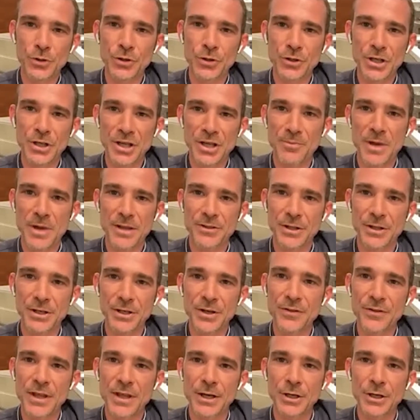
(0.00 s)
cooking
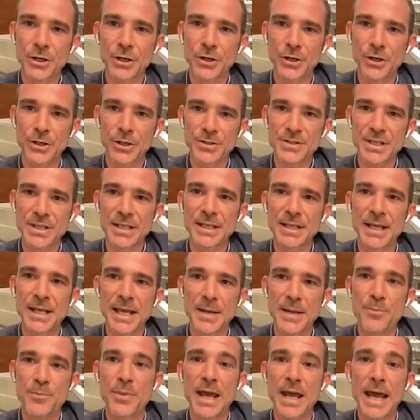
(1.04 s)
method that occurs in
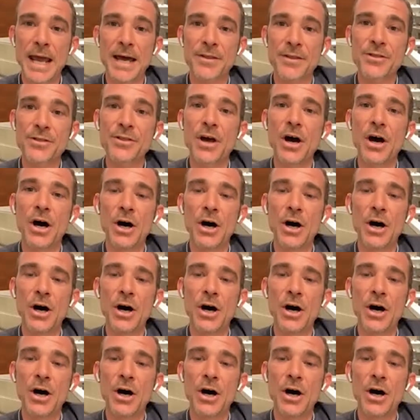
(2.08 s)
a bath